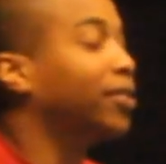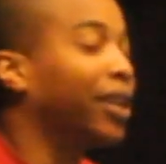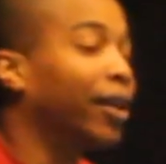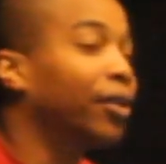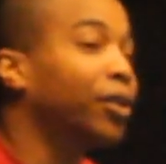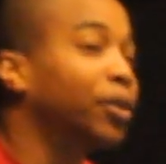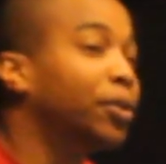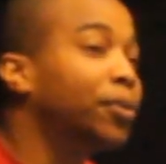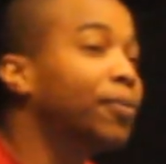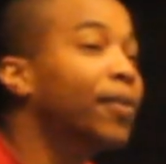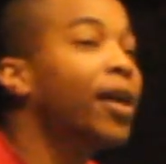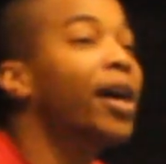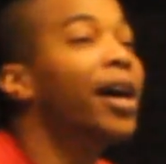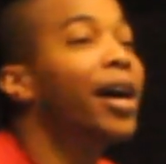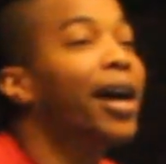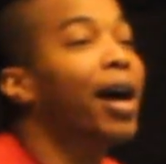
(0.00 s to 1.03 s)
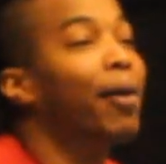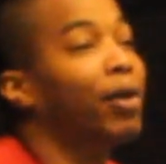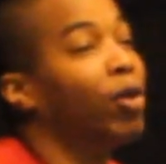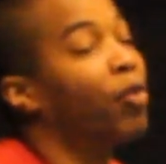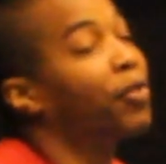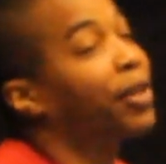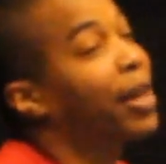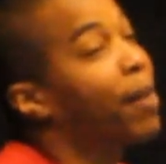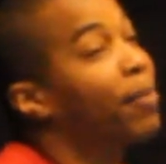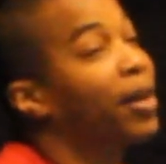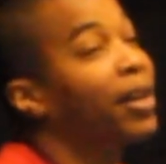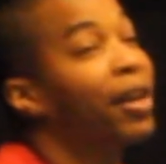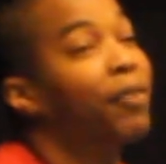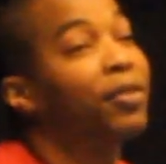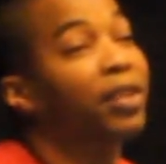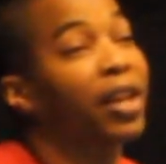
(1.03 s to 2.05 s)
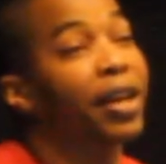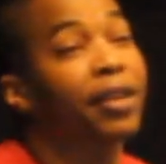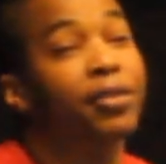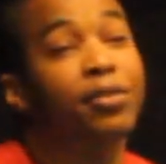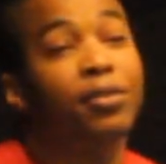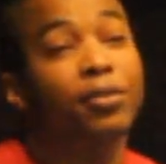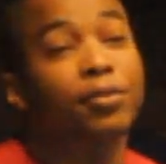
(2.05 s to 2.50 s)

to tell you how I overcame not having legs.